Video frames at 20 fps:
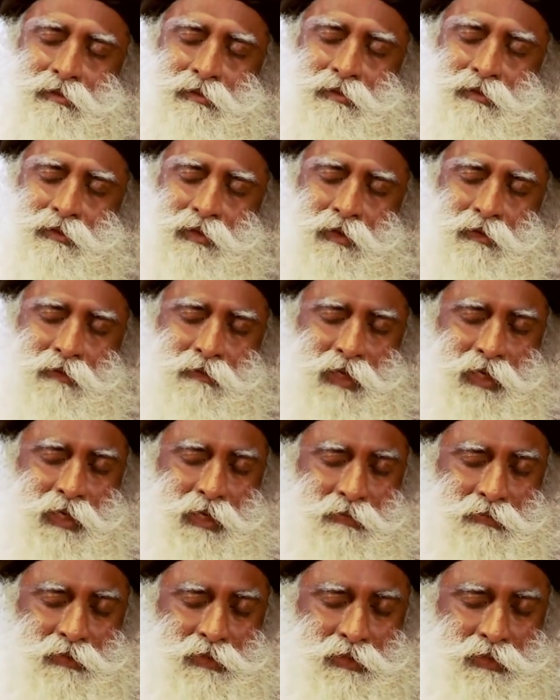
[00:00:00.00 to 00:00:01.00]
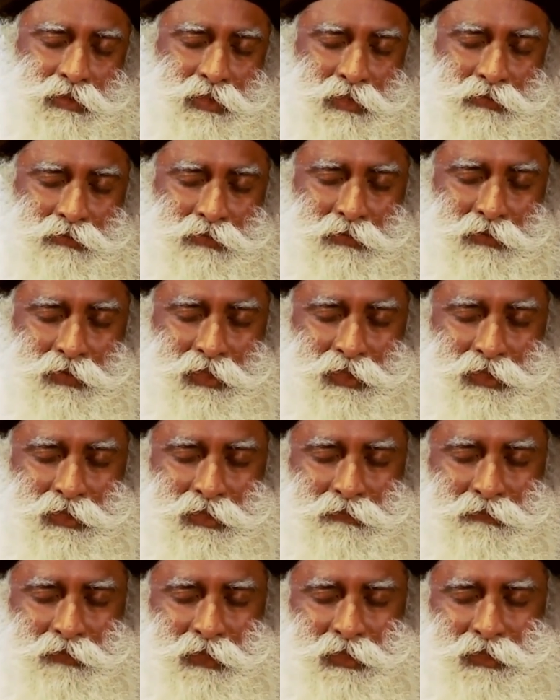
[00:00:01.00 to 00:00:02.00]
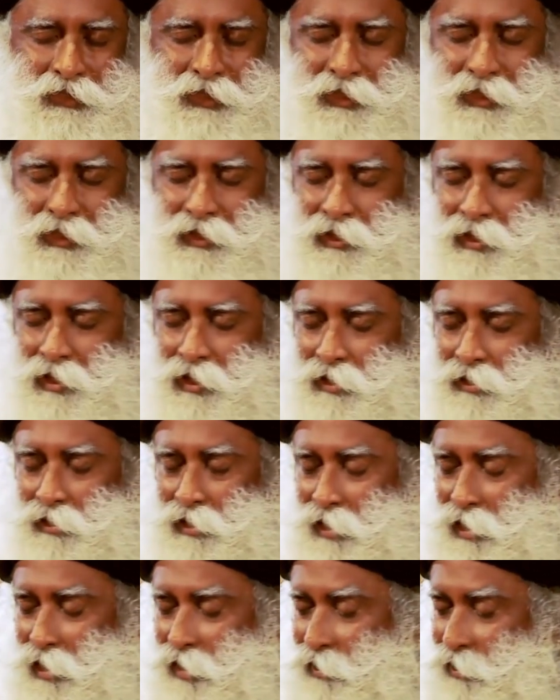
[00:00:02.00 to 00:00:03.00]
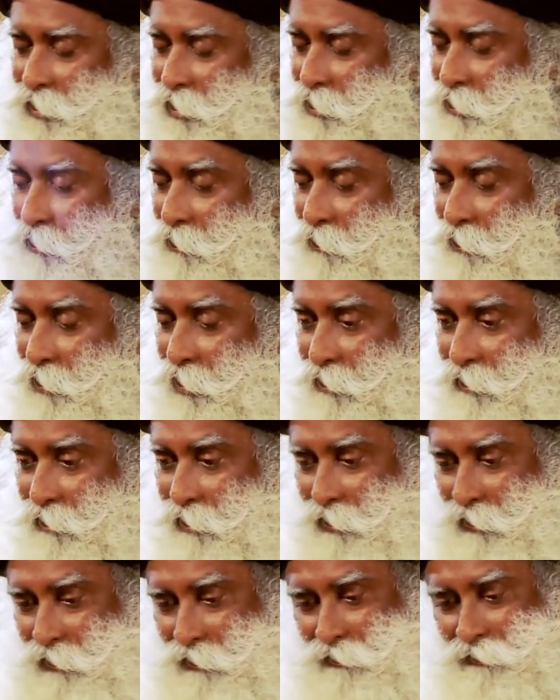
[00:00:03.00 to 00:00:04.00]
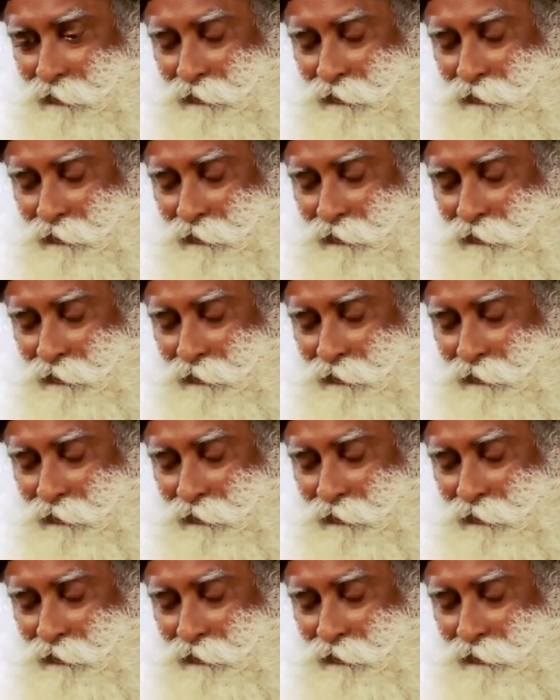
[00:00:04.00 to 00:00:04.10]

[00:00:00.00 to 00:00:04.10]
So when I was 3-4 years of age, suddenly I realized I know nothing.